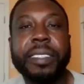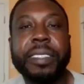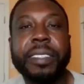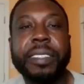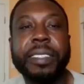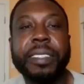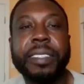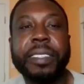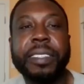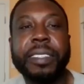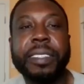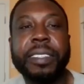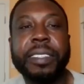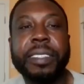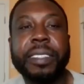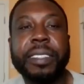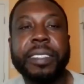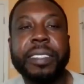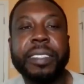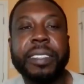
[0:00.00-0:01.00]

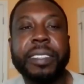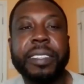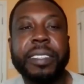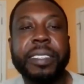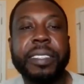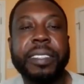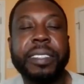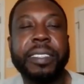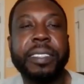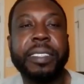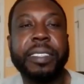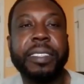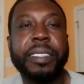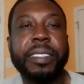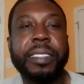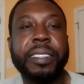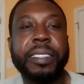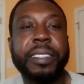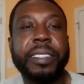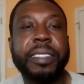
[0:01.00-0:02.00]

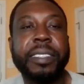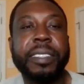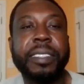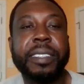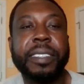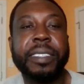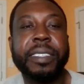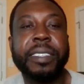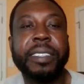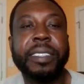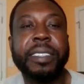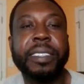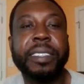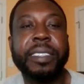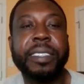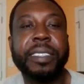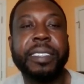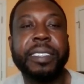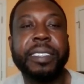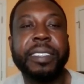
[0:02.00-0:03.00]

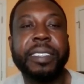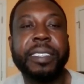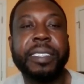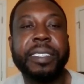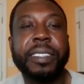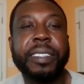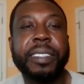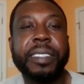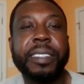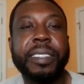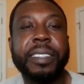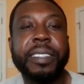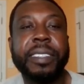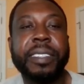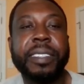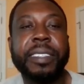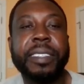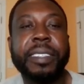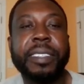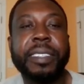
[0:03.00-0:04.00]

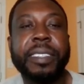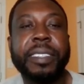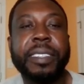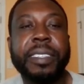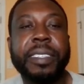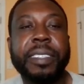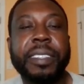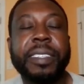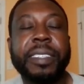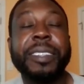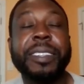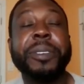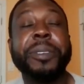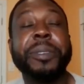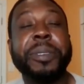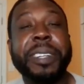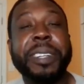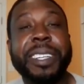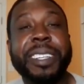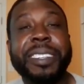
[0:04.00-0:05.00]

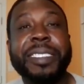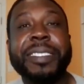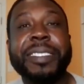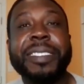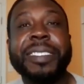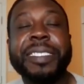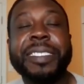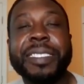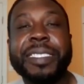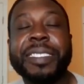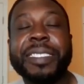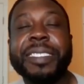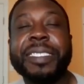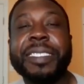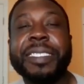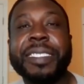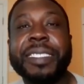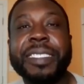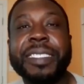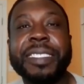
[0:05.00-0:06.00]

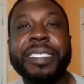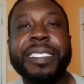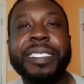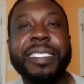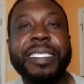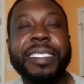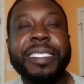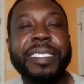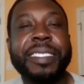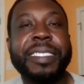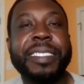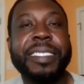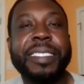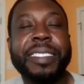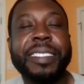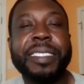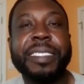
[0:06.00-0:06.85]
(not speaking)